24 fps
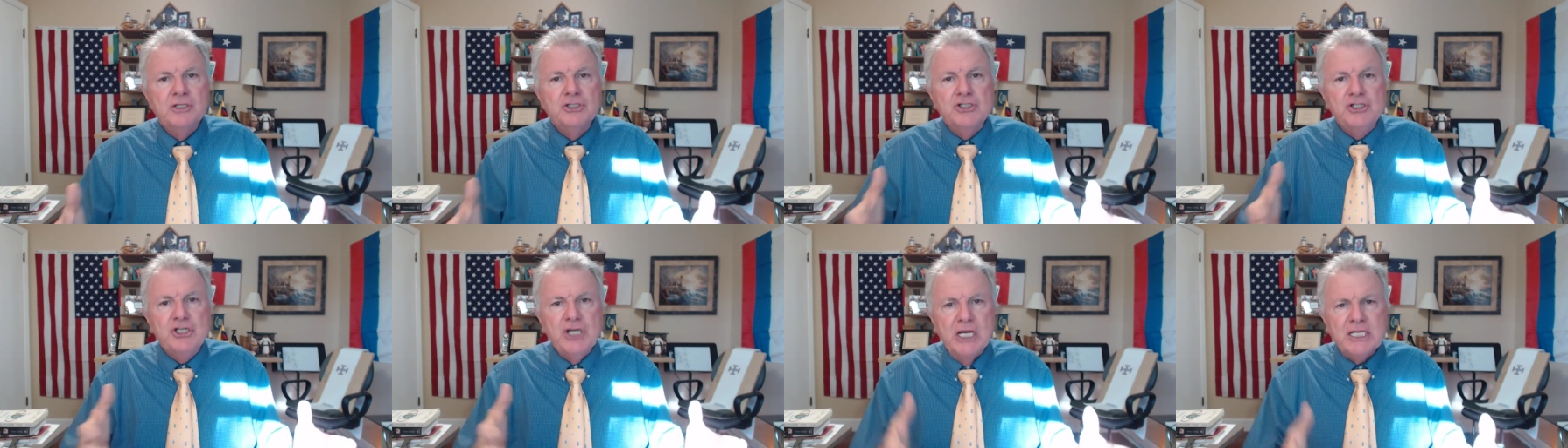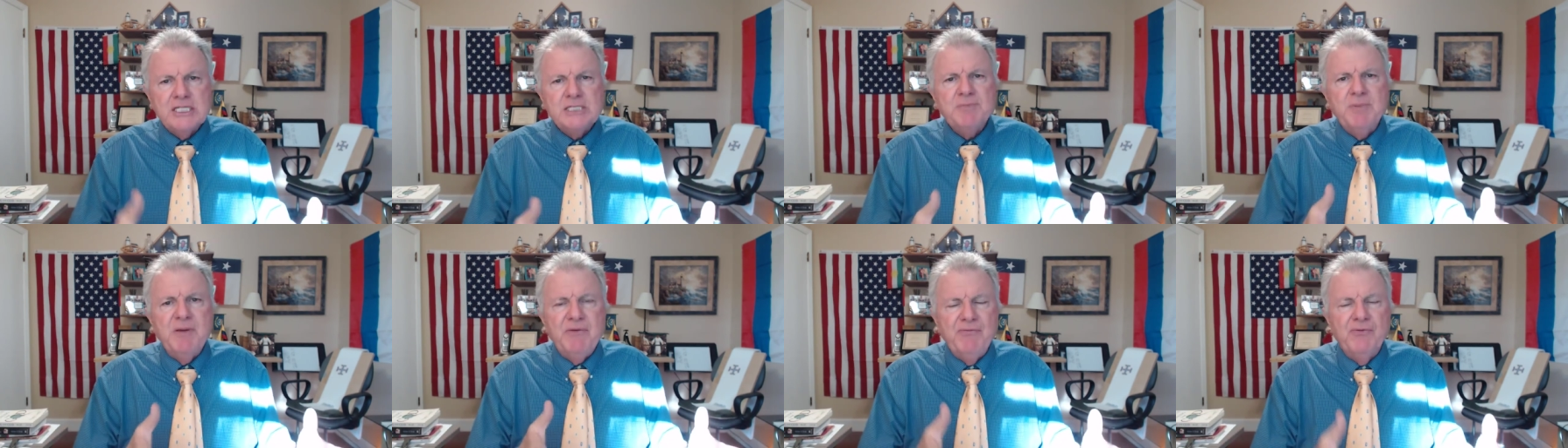
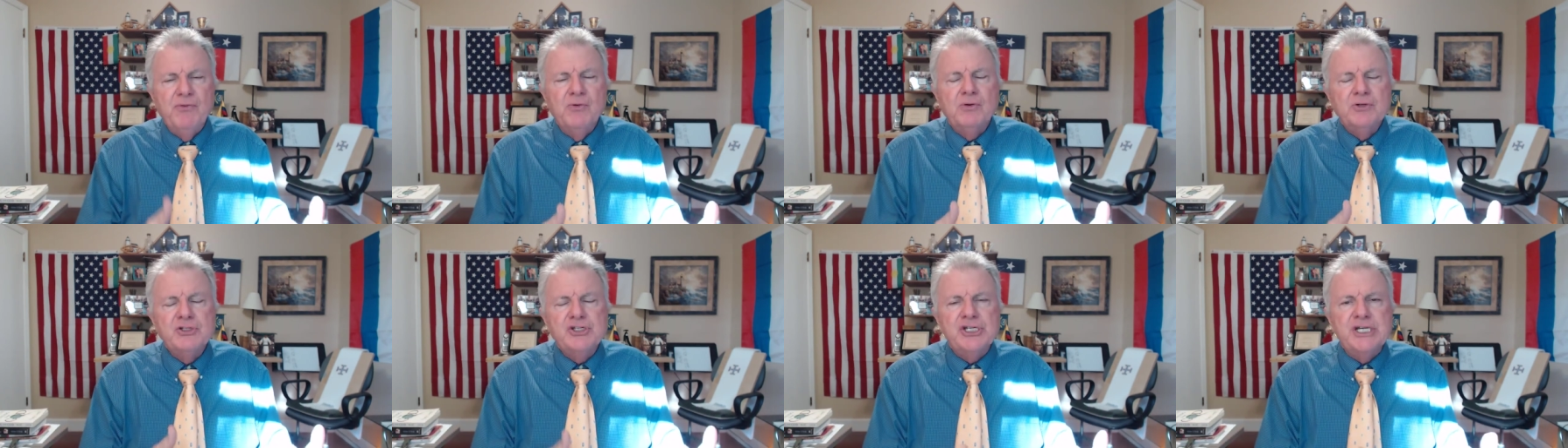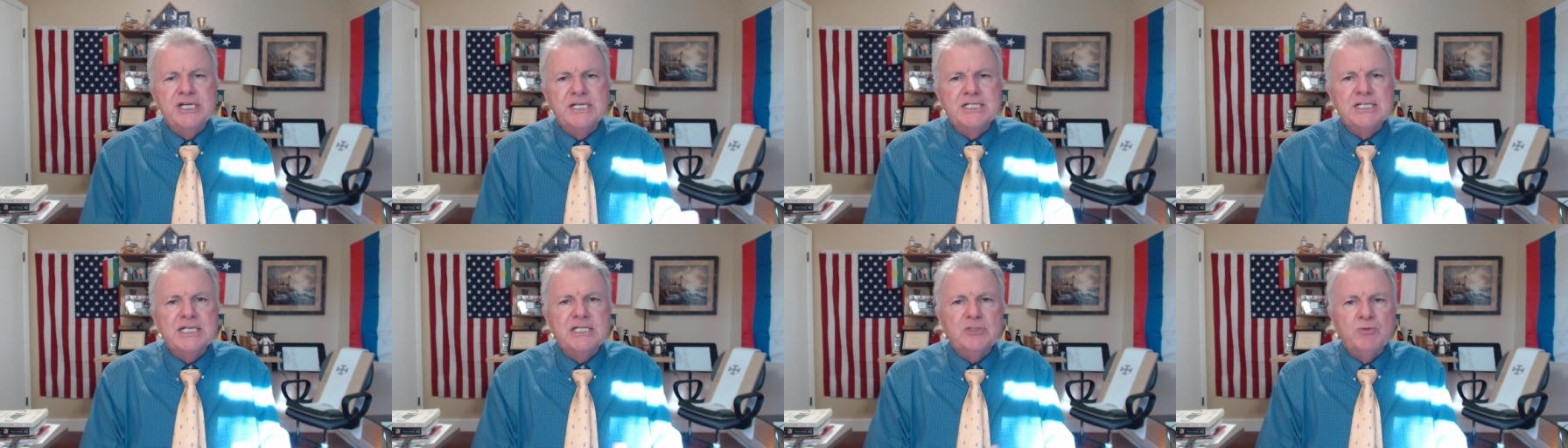just before
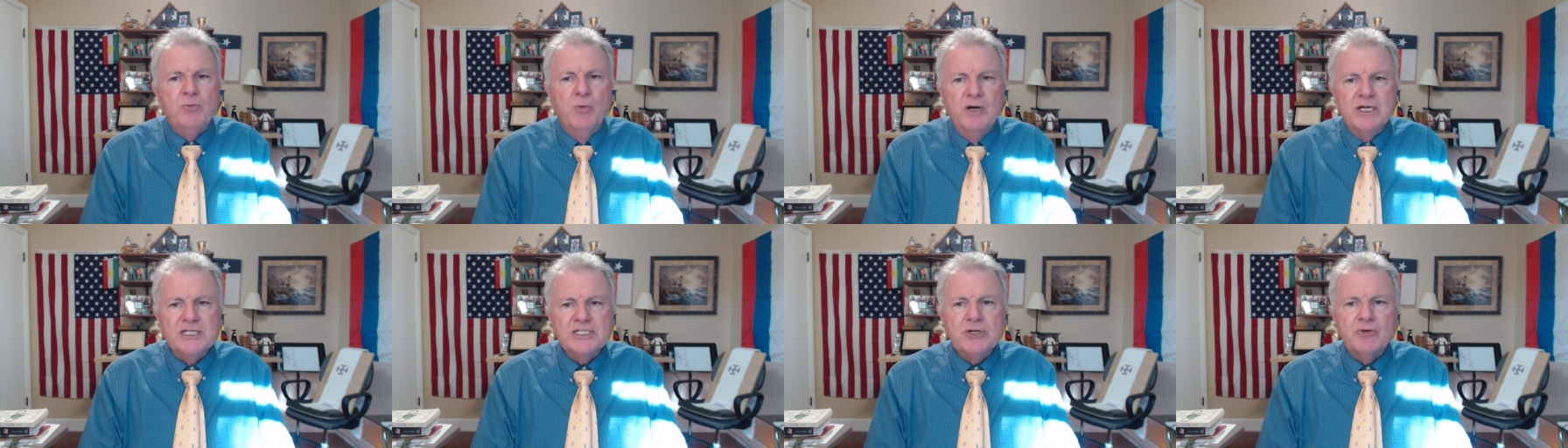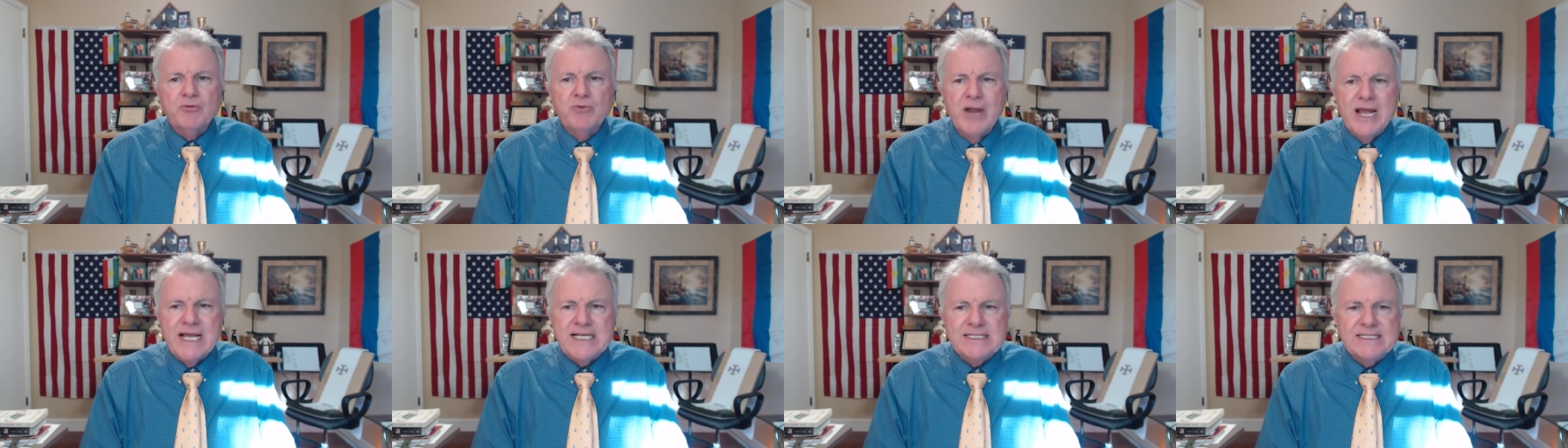Jesus was
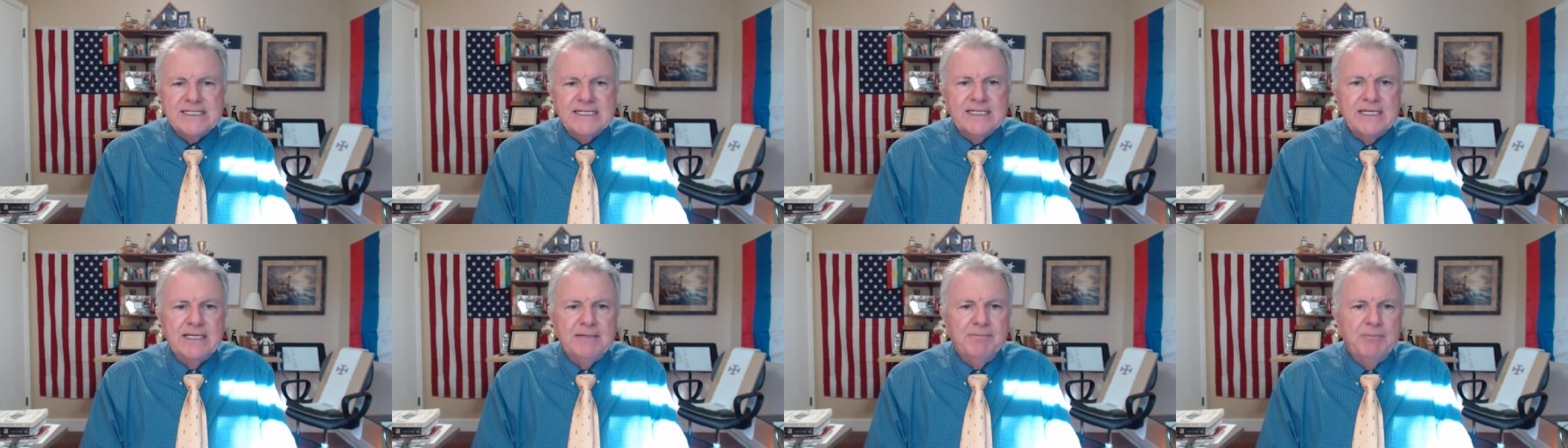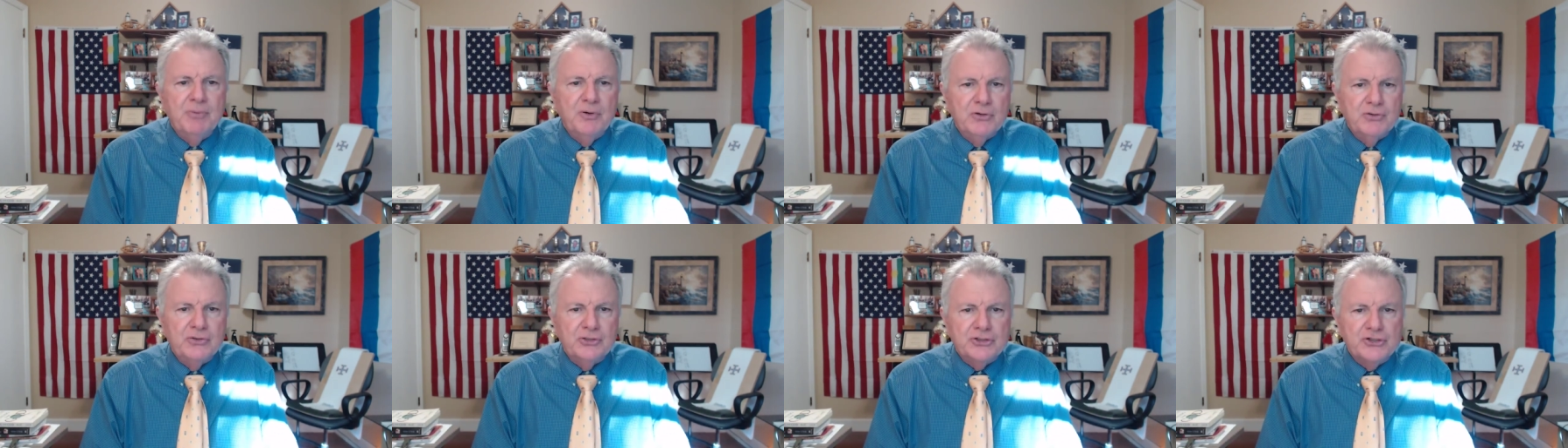arrested and
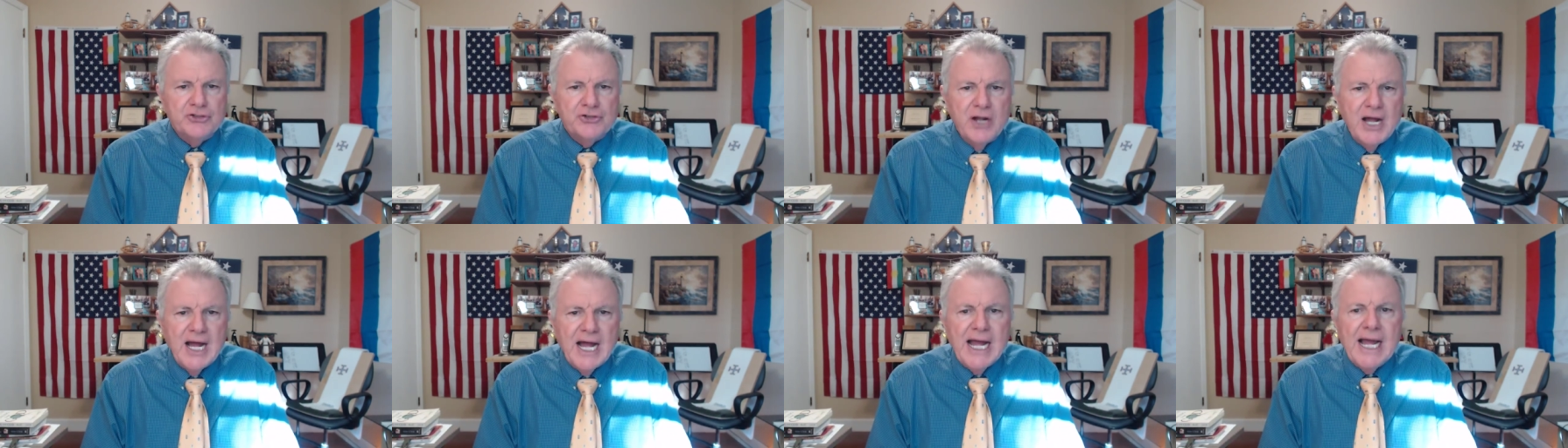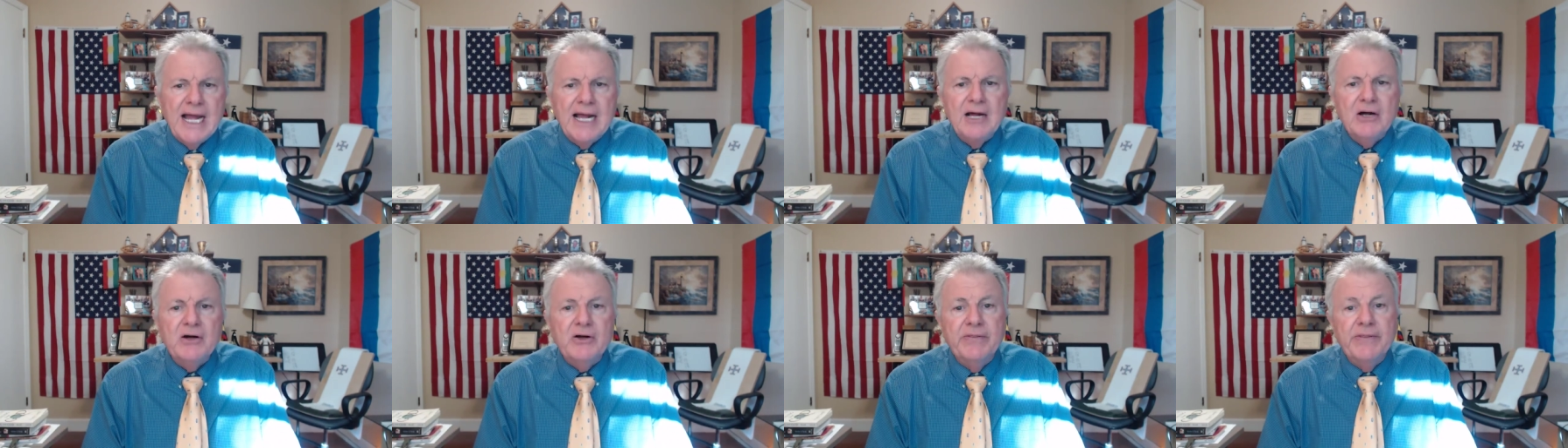put on
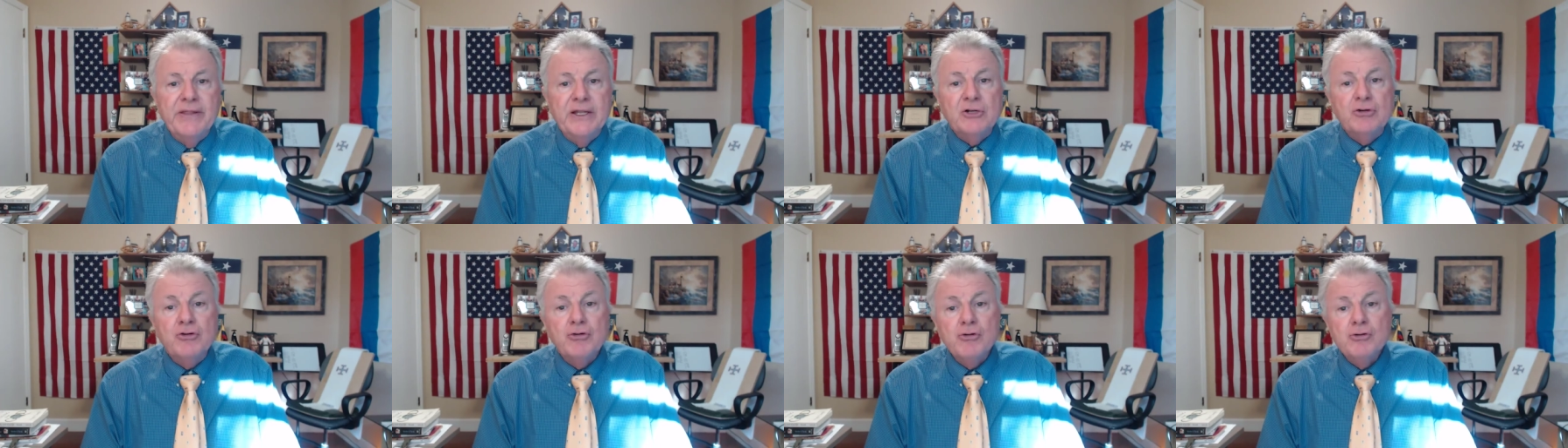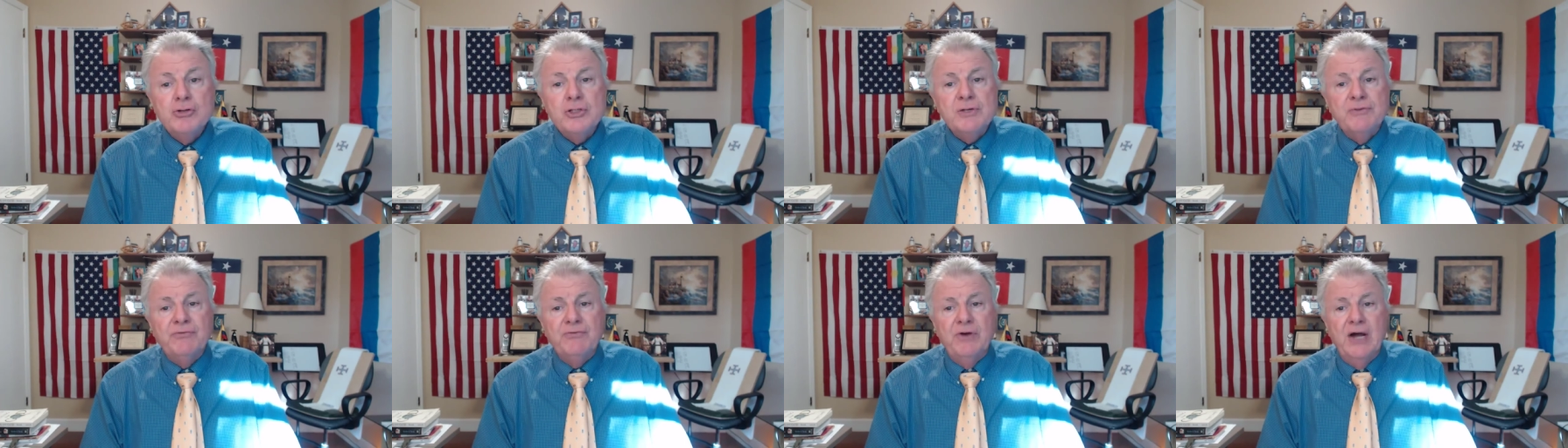trial and then
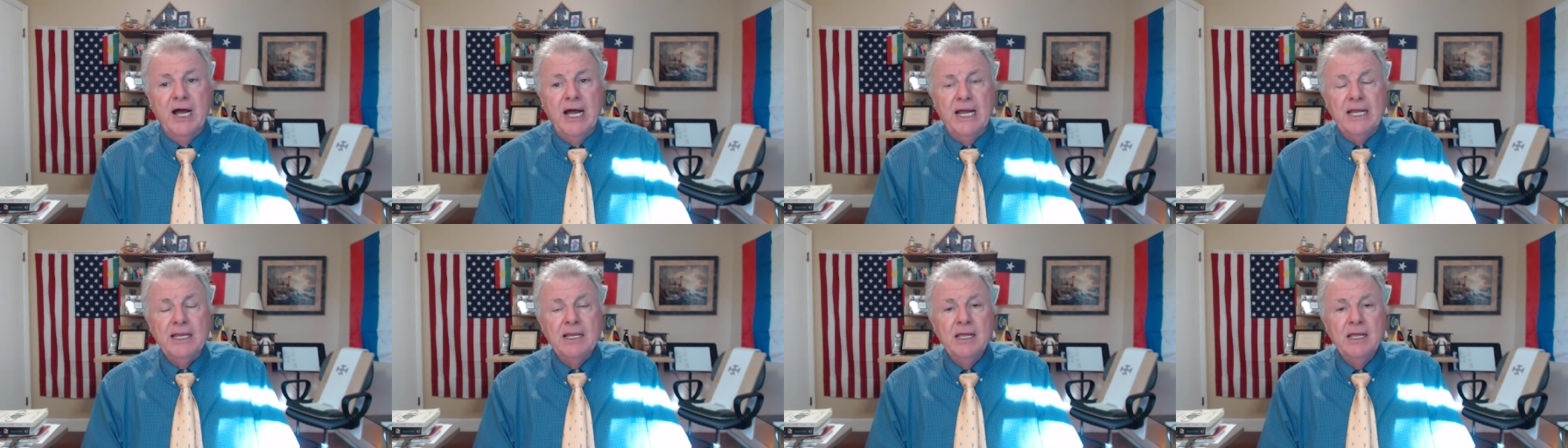crucified.